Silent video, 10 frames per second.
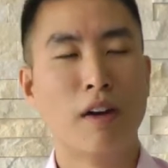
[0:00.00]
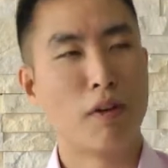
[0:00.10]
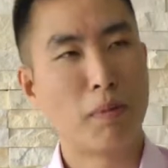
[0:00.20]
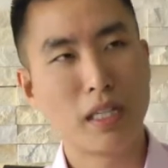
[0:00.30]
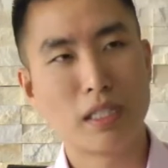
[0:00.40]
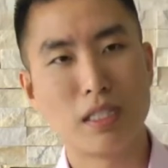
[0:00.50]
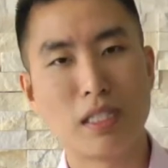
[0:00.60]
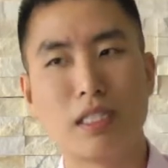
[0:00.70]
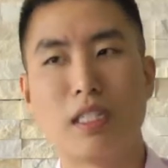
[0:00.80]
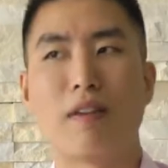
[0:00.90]
For price to
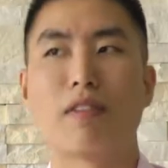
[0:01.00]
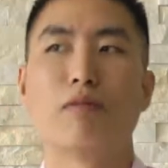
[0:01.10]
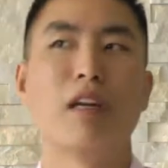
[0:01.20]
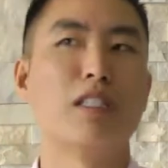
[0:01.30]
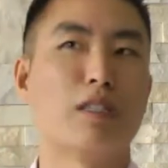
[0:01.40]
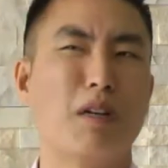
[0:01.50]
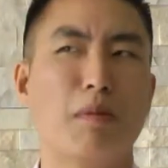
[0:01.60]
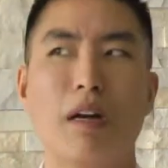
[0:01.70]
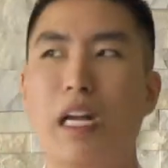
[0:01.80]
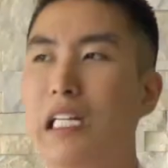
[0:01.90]
DCF, the range has been
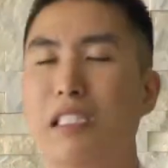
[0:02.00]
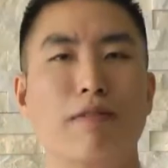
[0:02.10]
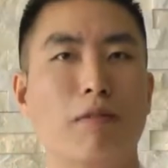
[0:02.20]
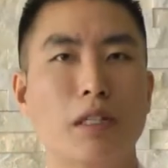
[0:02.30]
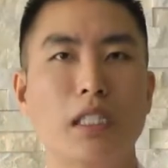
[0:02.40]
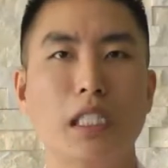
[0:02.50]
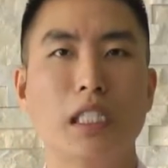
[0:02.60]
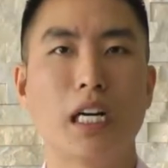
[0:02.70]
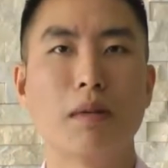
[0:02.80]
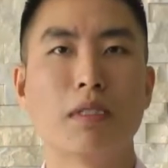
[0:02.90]
about 8 to
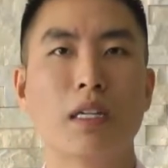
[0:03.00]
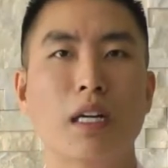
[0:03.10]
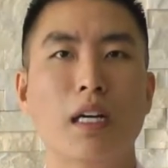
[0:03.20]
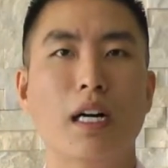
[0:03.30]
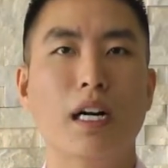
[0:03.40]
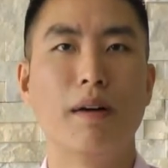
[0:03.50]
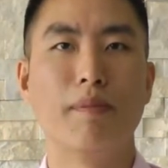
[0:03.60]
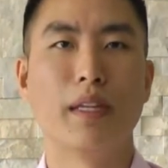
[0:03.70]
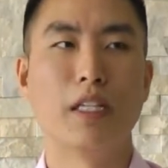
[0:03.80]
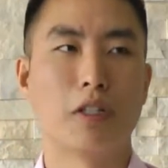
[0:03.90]
14 times
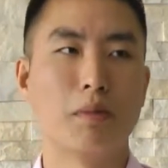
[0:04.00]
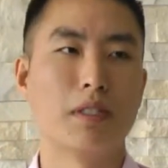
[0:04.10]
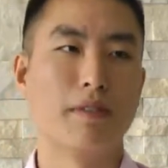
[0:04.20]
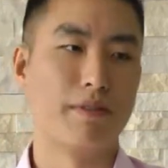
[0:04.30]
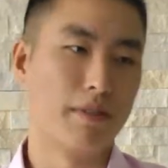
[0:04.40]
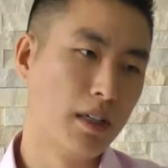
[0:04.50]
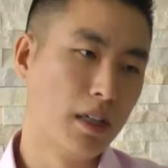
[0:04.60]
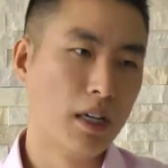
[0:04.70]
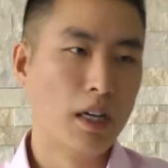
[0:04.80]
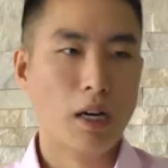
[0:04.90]
in terms of
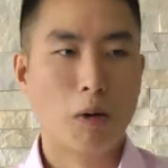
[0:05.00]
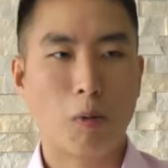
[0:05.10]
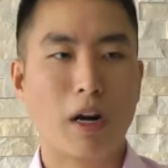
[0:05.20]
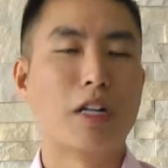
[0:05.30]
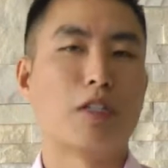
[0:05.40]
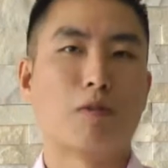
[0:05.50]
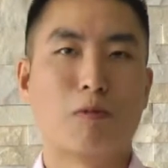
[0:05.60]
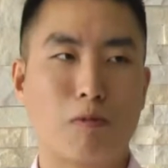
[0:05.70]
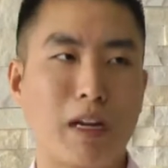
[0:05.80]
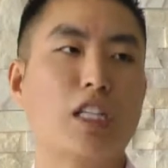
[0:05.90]
where it's
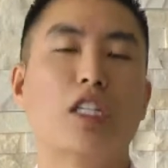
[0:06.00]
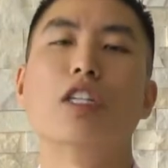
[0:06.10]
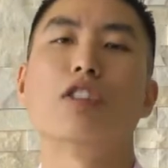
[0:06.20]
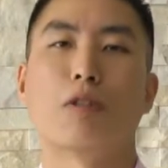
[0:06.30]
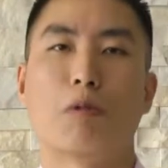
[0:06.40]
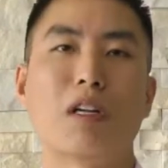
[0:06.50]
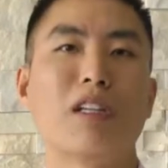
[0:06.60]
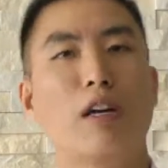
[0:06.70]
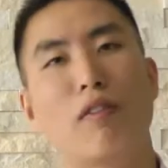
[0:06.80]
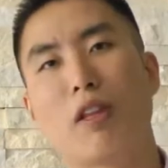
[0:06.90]
ranged
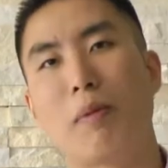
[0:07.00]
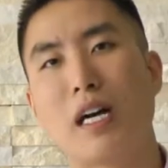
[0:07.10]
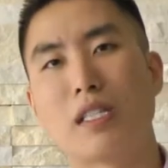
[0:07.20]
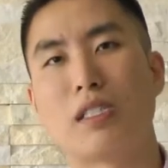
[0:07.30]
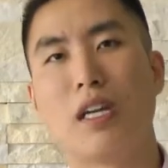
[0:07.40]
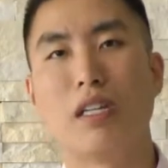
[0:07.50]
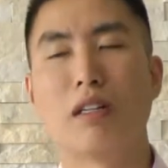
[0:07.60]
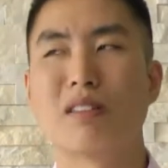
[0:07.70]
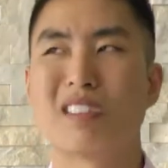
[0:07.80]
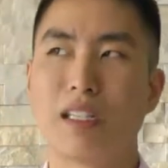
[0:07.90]
historically over the past 10
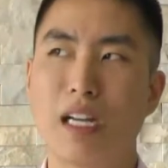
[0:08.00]
years.